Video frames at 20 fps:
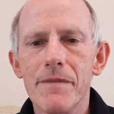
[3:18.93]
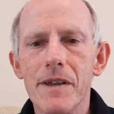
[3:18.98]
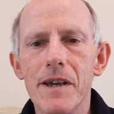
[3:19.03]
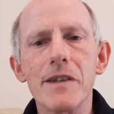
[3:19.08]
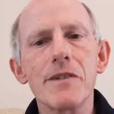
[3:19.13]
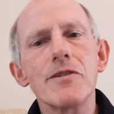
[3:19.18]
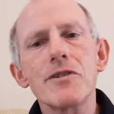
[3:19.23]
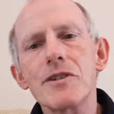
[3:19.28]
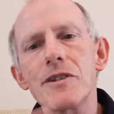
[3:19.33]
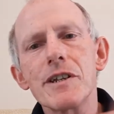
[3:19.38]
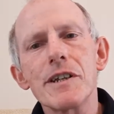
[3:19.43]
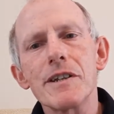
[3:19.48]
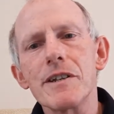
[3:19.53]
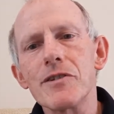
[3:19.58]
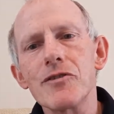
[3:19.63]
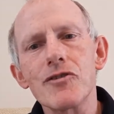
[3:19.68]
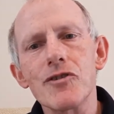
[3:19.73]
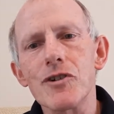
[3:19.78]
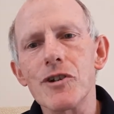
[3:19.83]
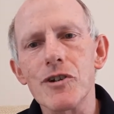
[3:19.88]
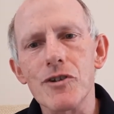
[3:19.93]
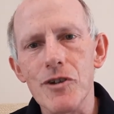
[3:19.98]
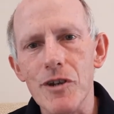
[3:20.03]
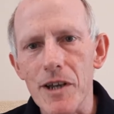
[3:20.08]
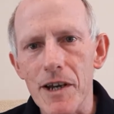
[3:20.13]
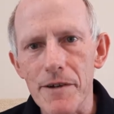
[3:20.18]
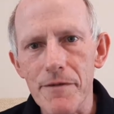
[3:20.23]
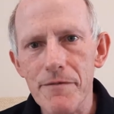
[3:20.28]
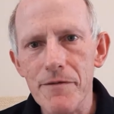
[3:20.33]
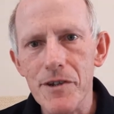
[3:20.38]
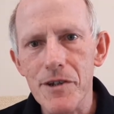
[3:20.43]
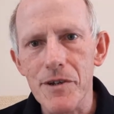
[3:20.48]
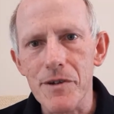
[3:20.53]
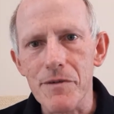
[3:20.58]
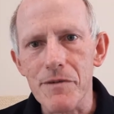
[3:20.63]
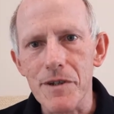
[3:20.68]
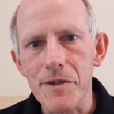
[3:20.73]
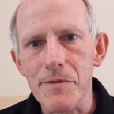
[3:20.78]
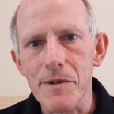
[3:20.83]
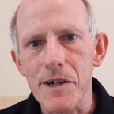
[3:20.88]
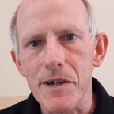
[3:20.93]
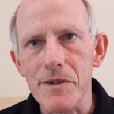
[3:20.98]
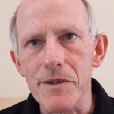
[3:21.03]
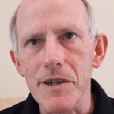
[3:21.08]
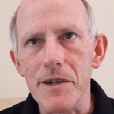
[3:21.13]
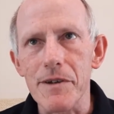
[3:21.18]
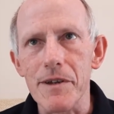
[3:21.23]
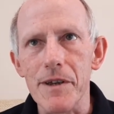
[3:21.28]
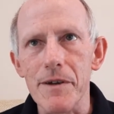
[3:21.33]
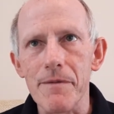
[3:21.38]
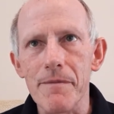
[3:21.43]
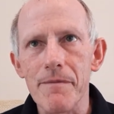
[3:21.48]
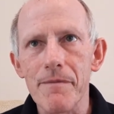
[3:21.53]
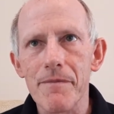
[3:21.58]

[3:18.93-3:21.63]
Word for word: And you see it in church life too, as well, don't you?